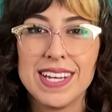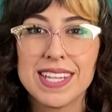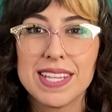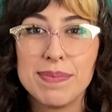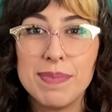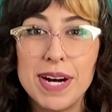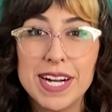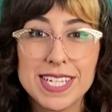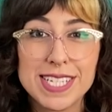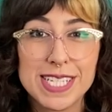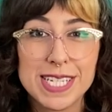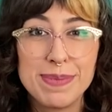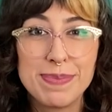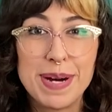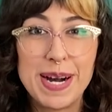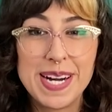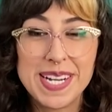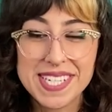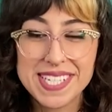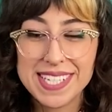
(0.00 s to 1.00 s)
The Moxi
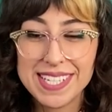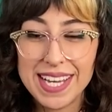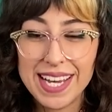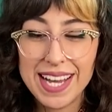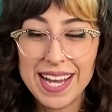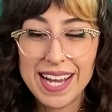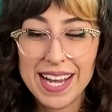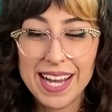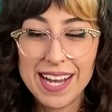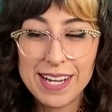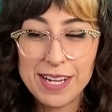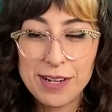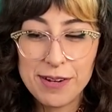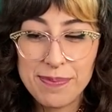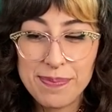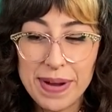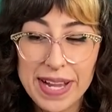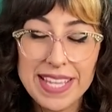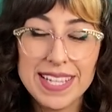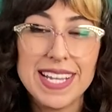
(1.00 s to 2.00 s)
box.
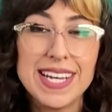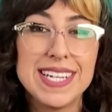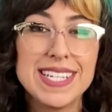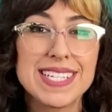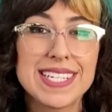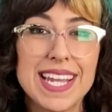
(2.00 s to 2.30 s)
My last